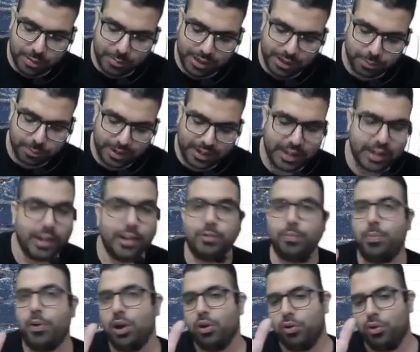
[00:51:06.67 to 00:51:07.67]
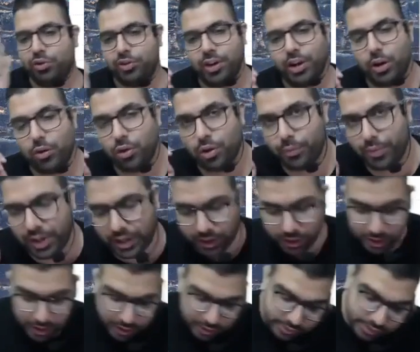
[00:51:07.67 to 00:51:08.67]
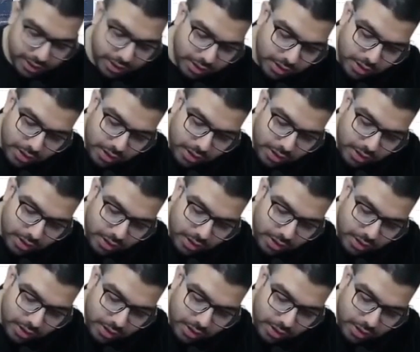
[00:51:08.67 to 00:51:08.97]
expecting a small question out of it. Sir,